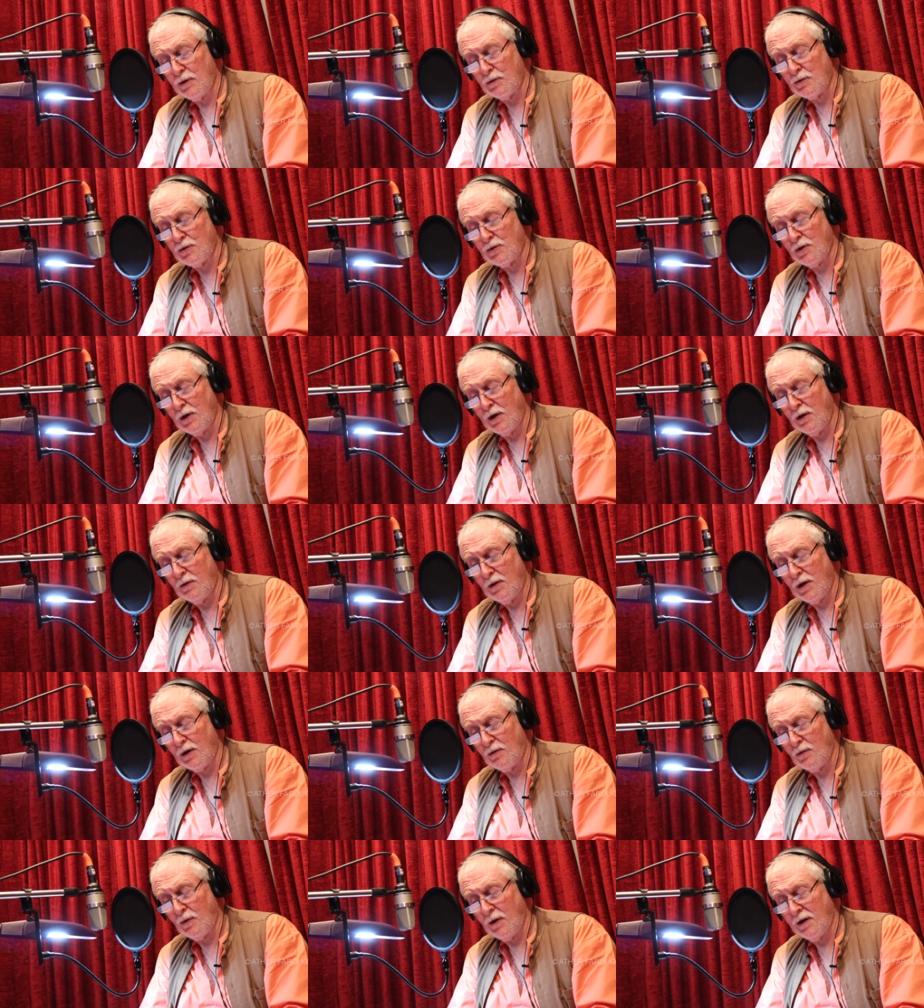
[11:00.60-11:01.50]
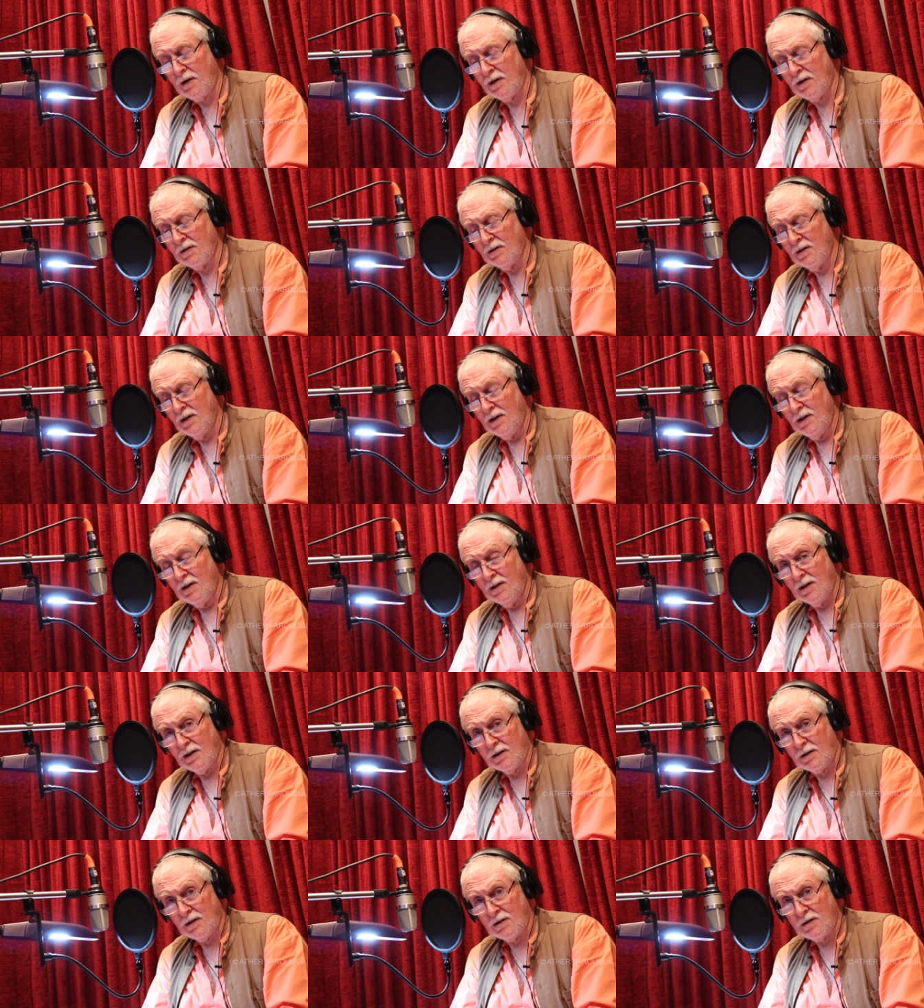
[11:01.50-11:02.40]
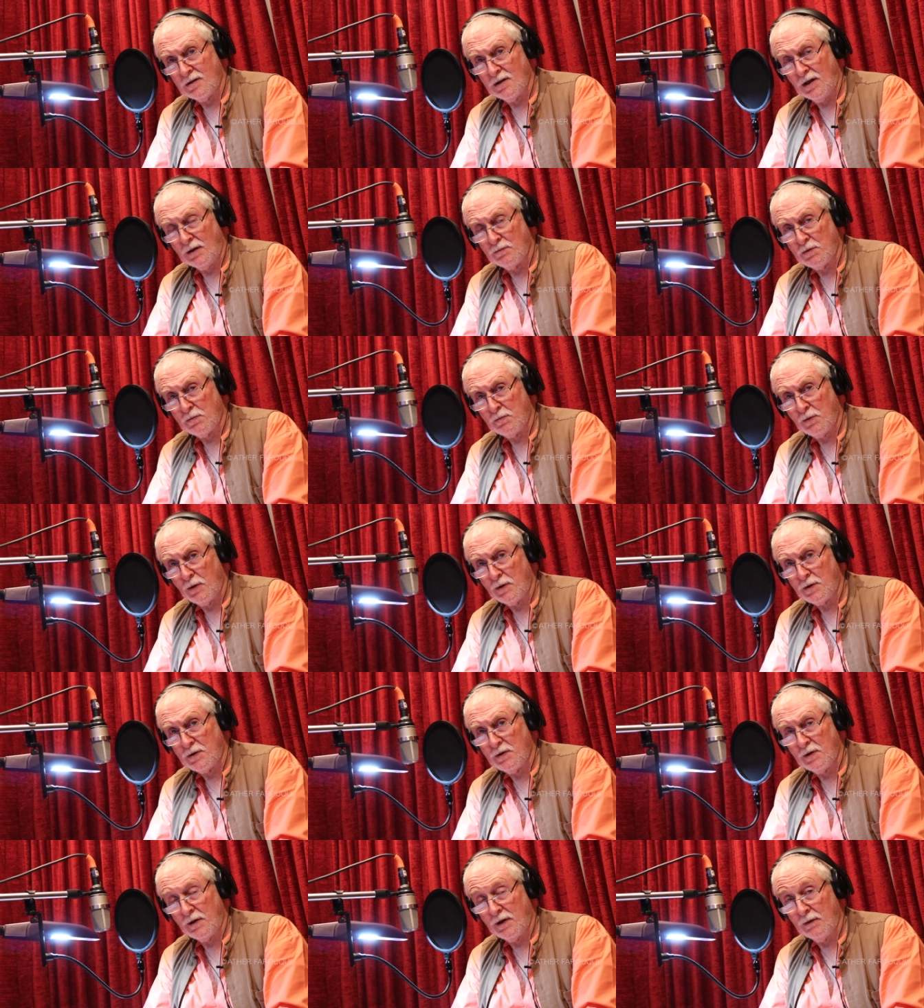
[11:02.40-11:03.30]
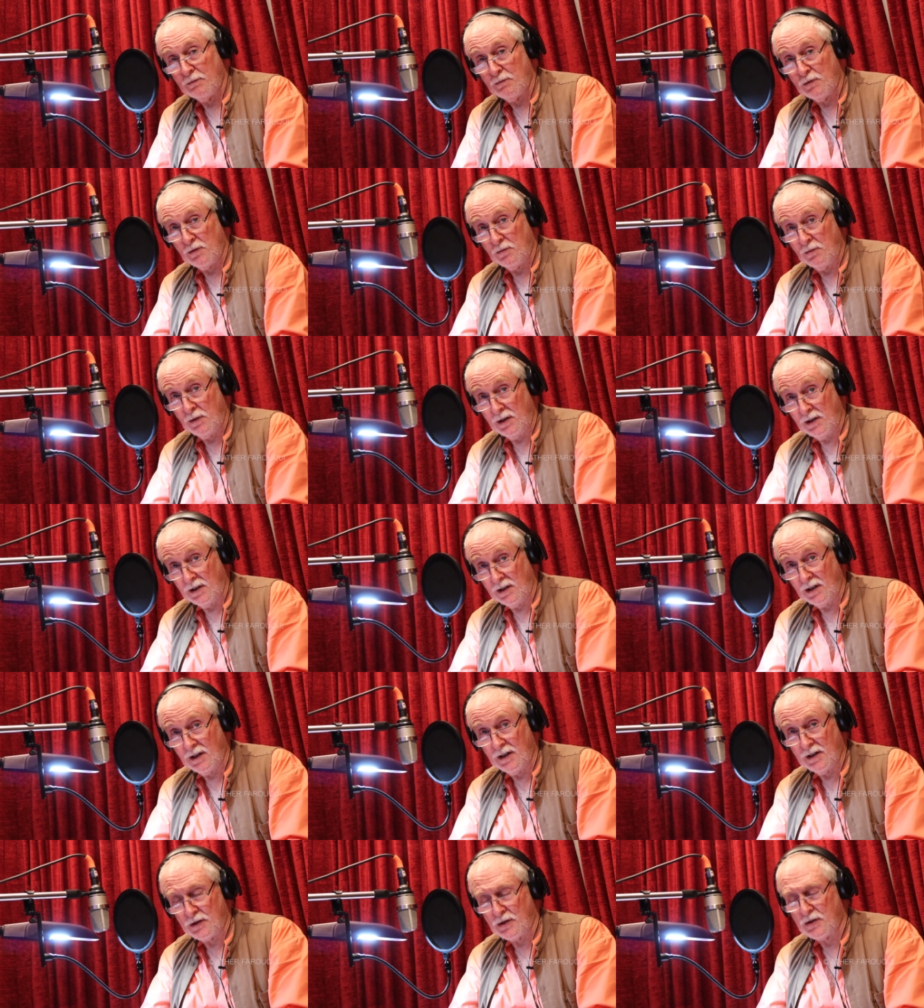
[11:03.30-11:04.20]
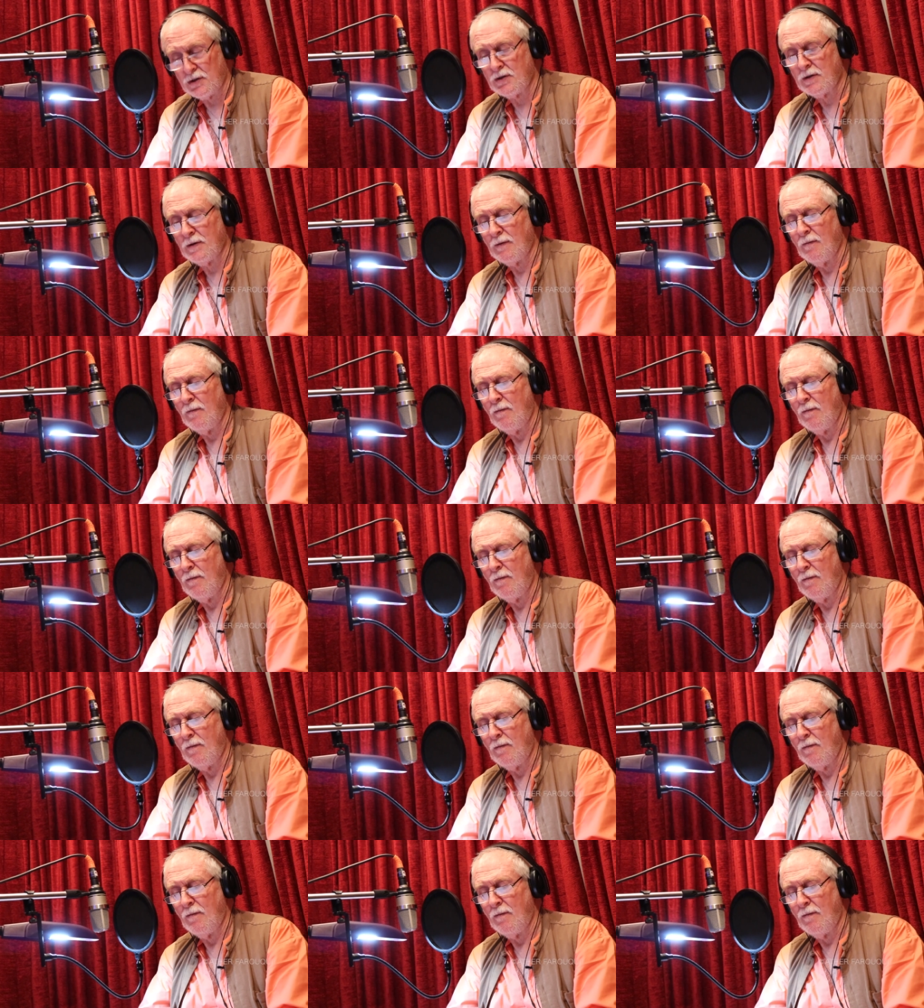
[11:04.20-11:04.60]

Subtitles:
to say that when Ather Saab's poetry came to me in English,